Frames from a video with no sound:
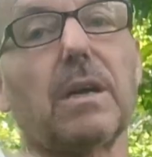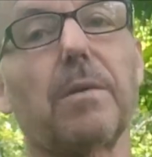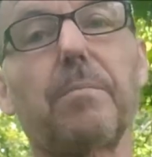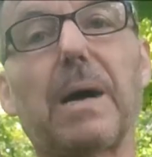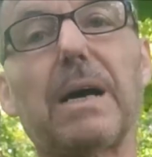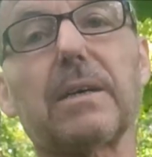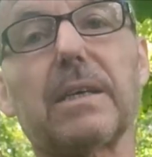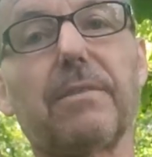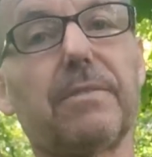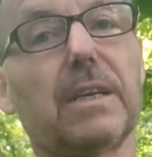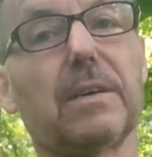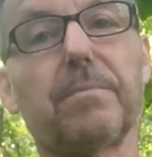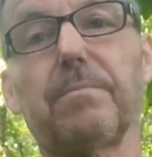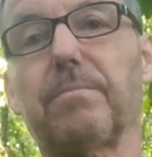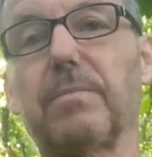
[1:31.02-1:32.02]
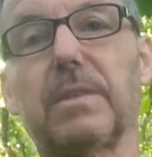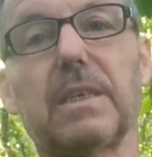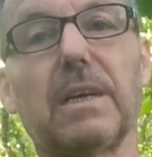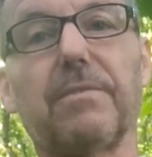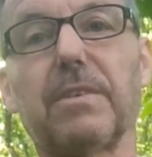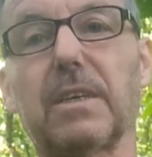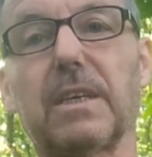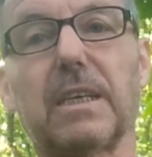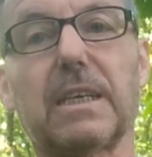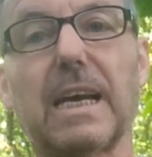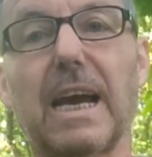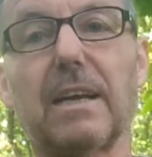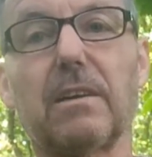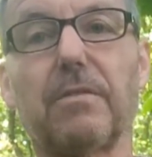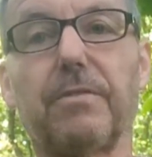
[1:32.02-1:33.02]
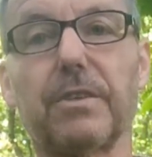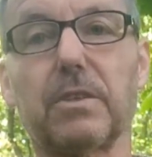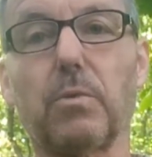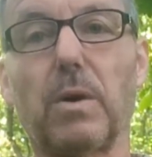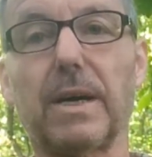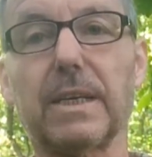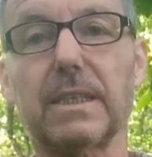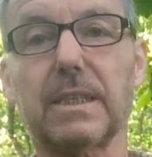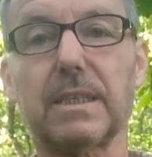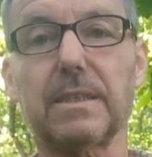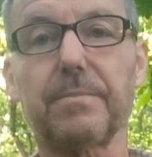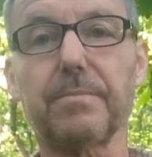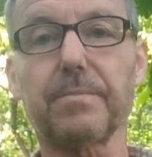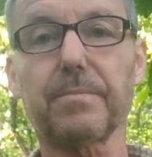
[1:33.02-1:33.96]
about getting on for twice.